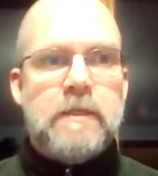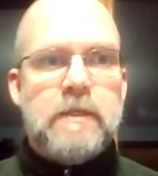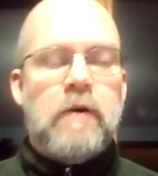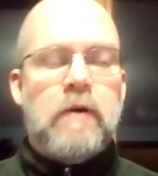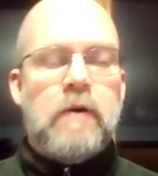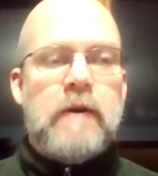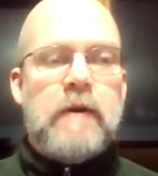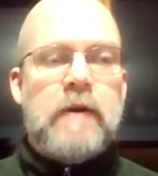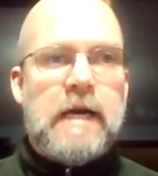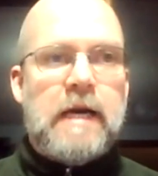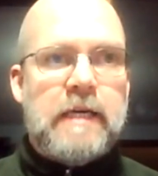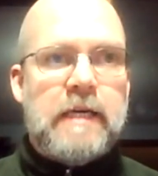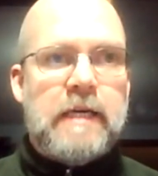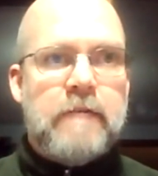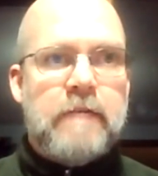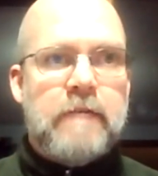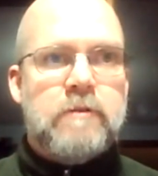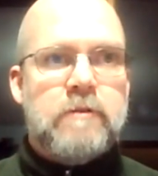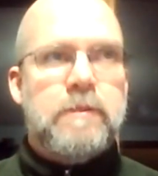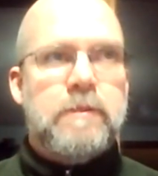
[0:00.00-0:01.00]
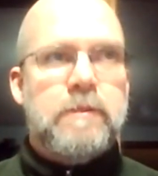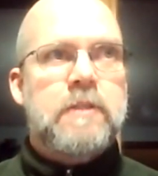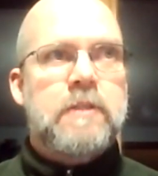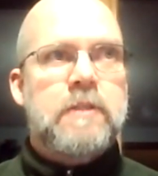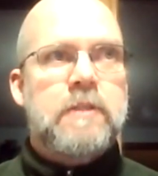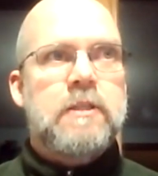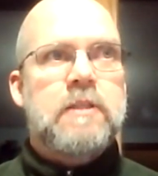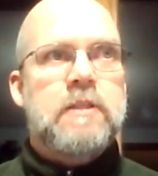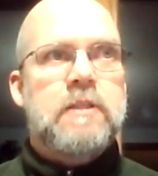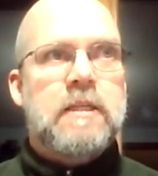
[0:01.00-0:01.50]
You know, non-native
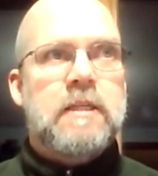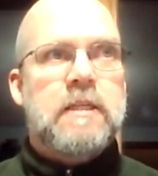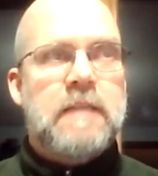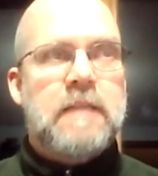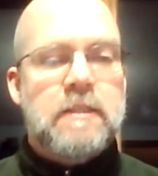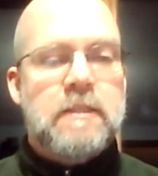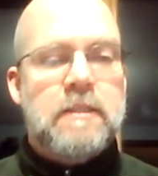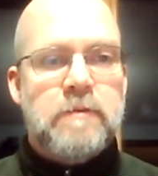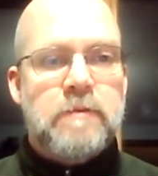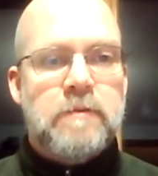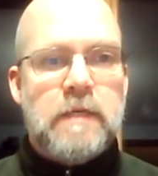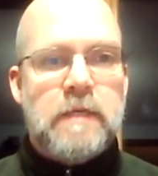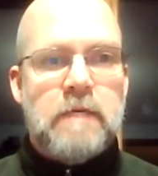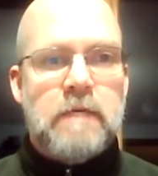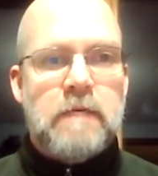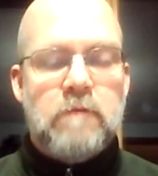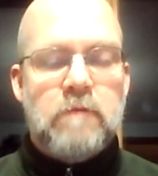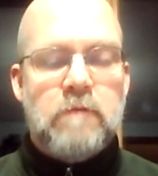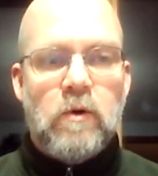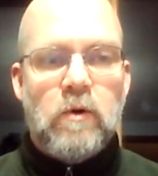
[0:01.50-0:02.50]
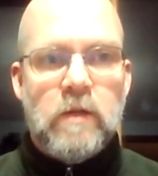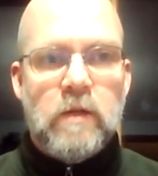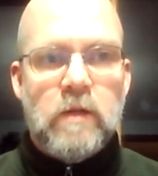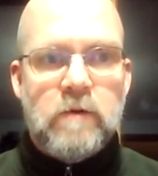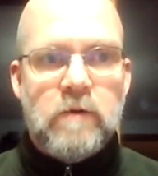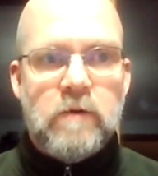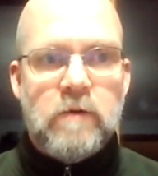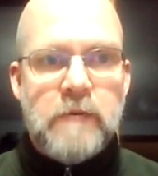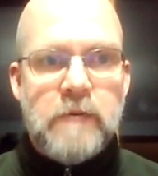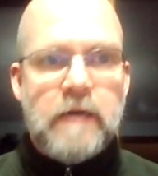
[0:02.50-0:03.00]
species that tends to be grow a
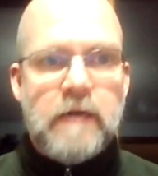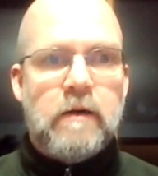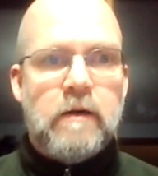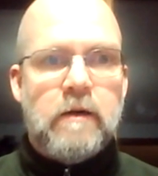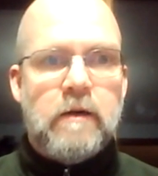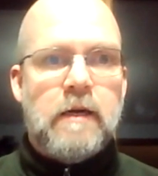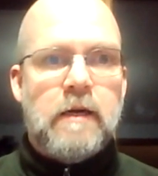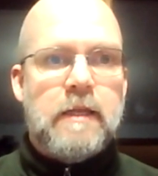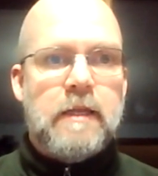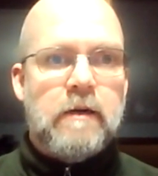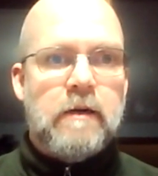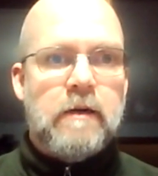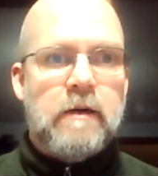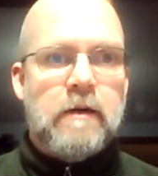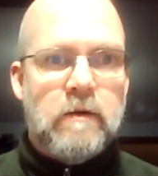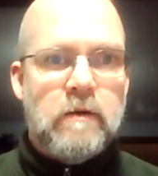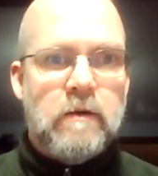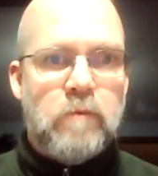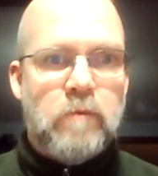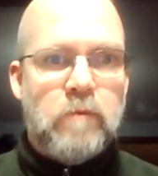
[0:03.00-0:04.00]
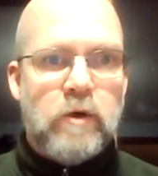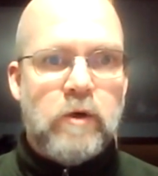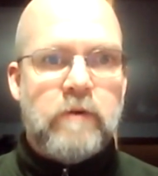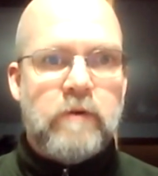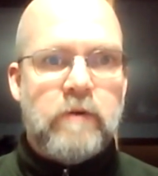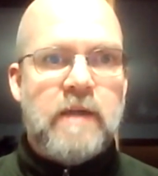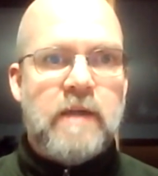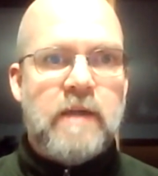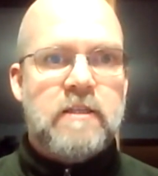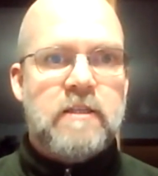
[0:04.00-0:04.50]
little bigger and they're a little more
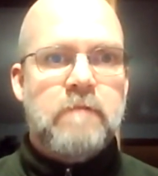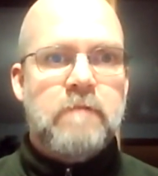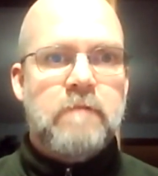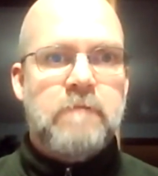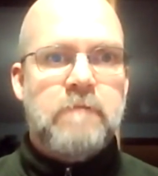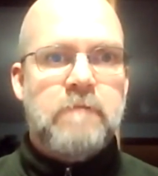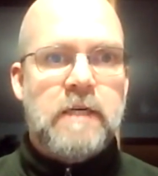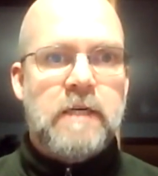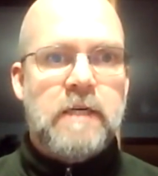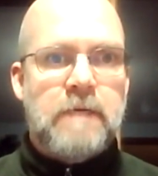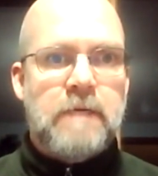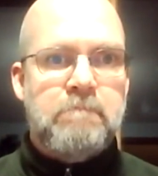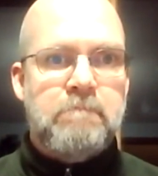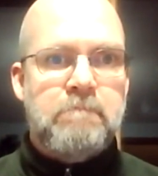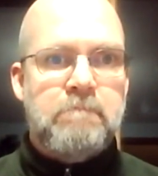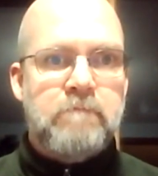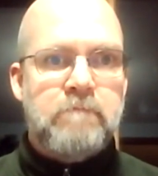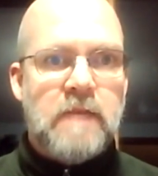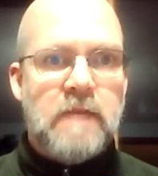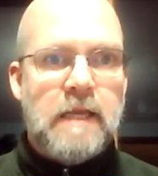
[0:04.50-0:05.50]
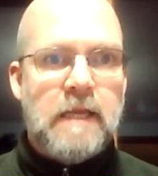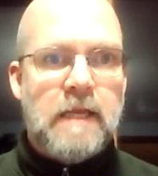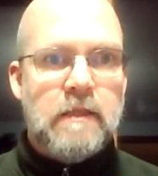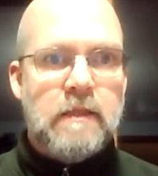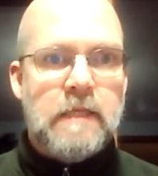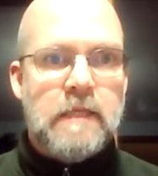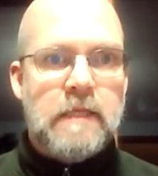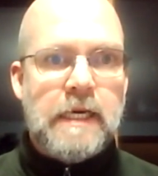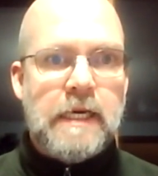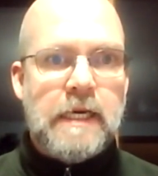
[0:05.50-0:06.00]
aggressive, and
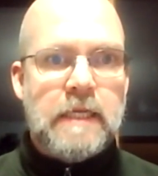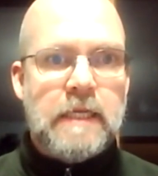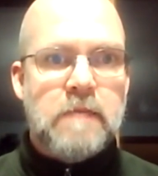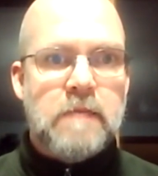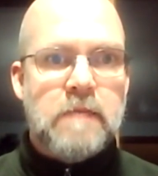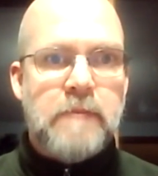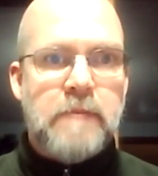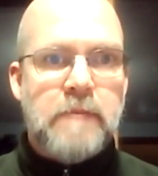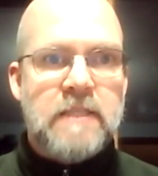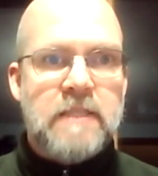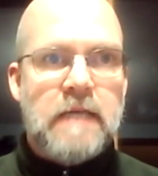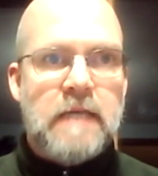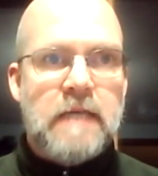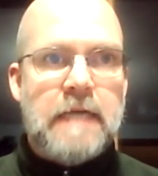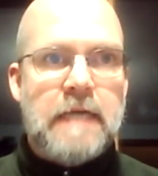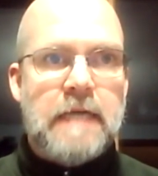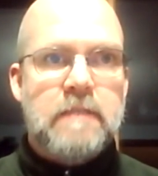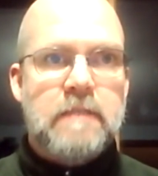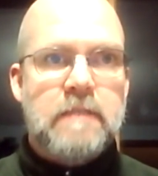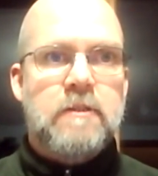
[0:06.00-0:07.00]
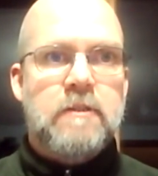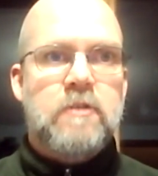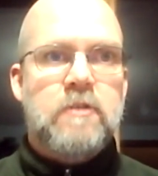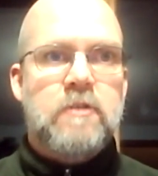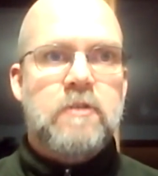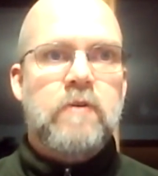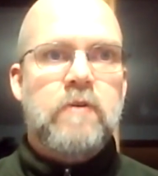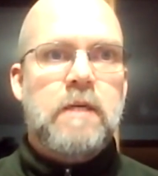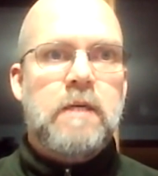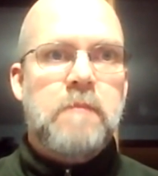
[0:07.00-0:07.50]
and they get the best lies in the
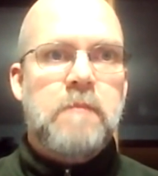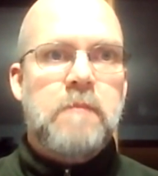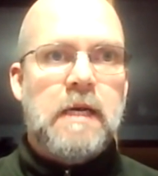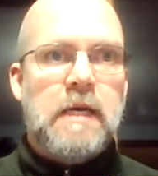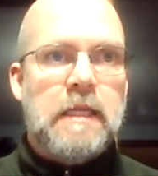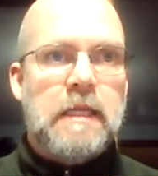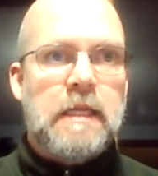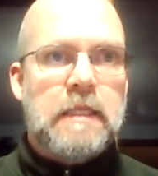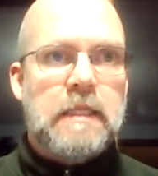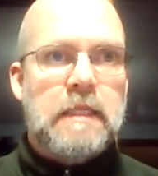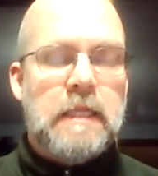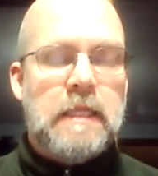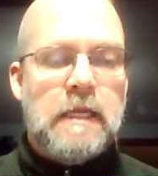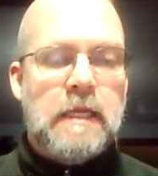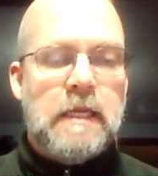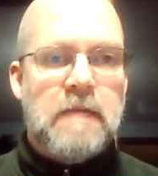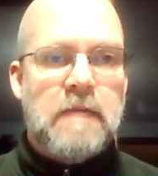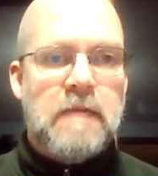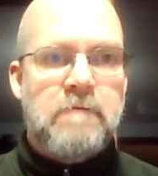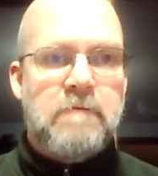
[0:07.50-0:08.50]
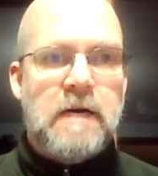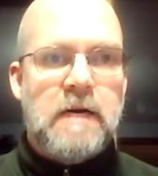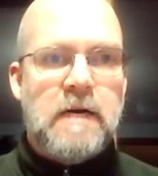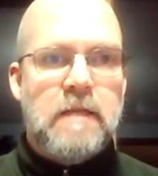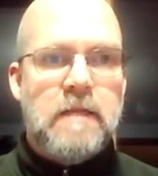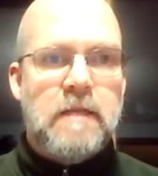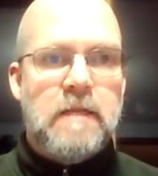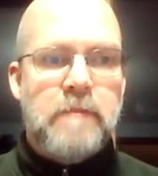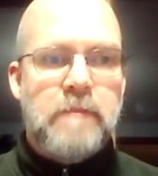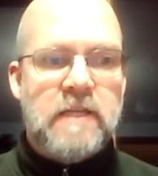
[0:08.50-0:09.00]
stream, and and they
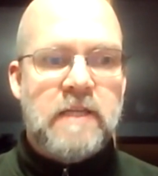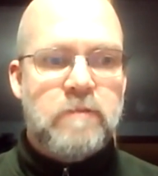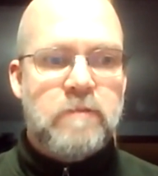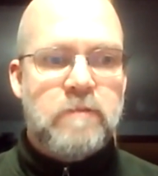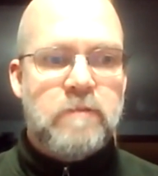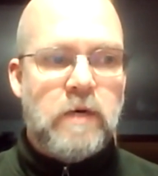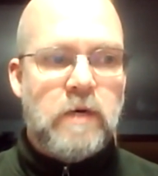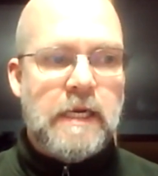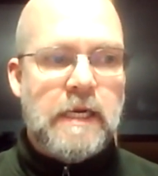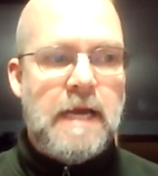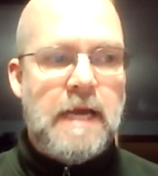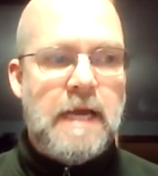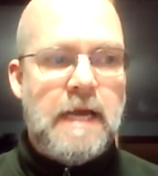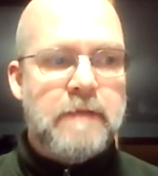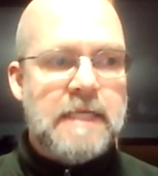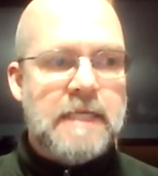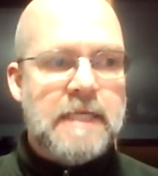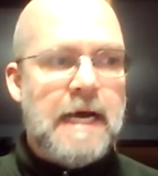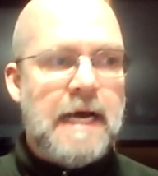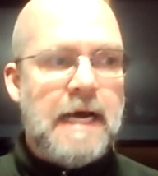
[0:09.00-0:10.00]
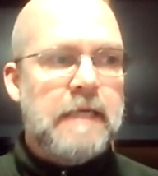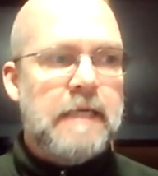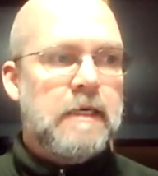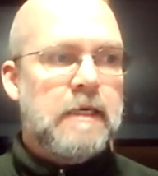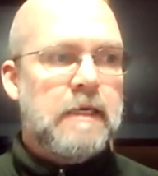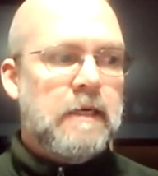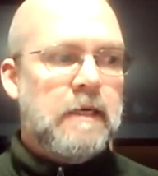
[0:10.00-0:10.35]
find the right. best spawning habitat.